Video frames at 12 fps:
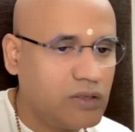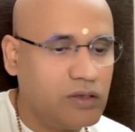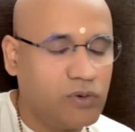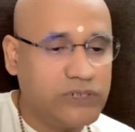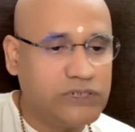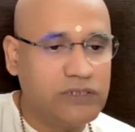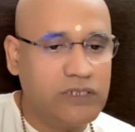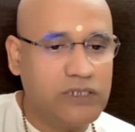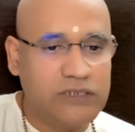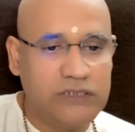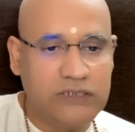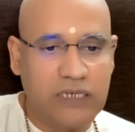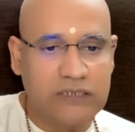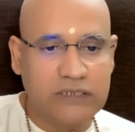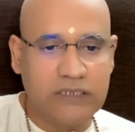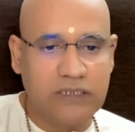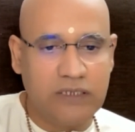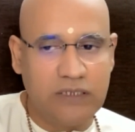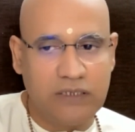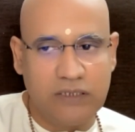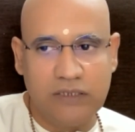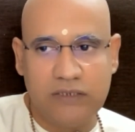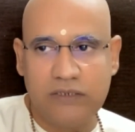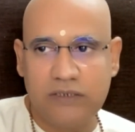The question that she is asking
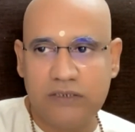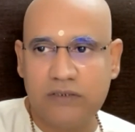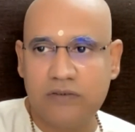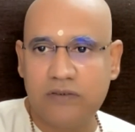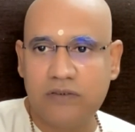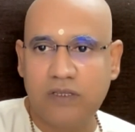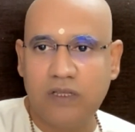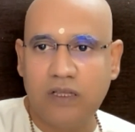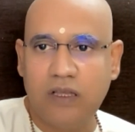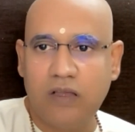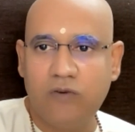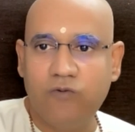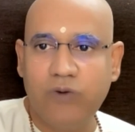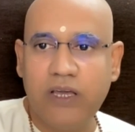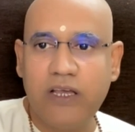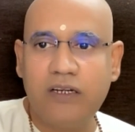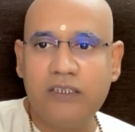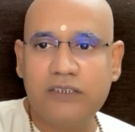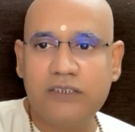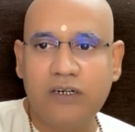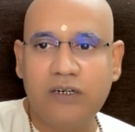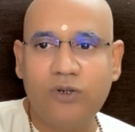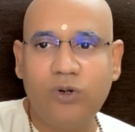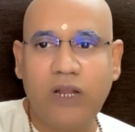is, where does
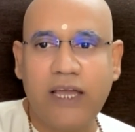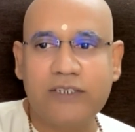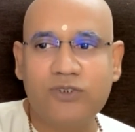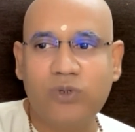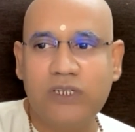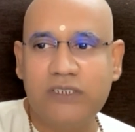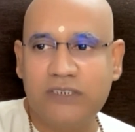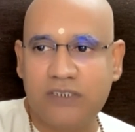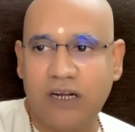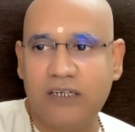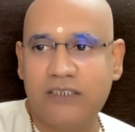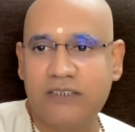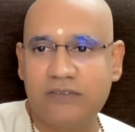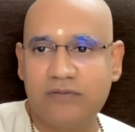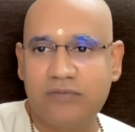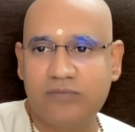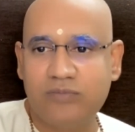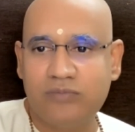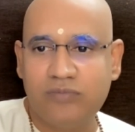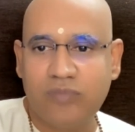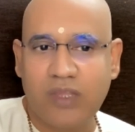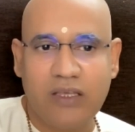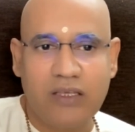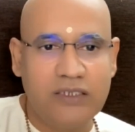control actually starts?
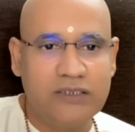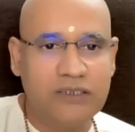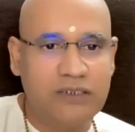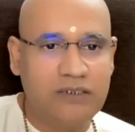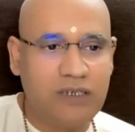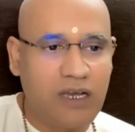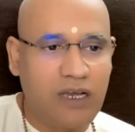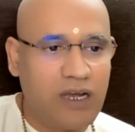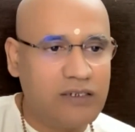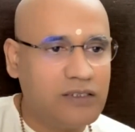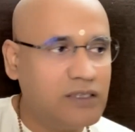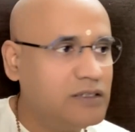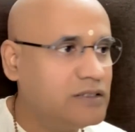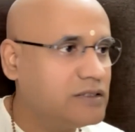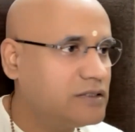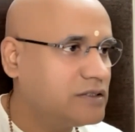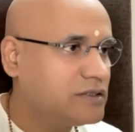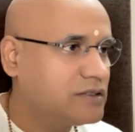Is it at the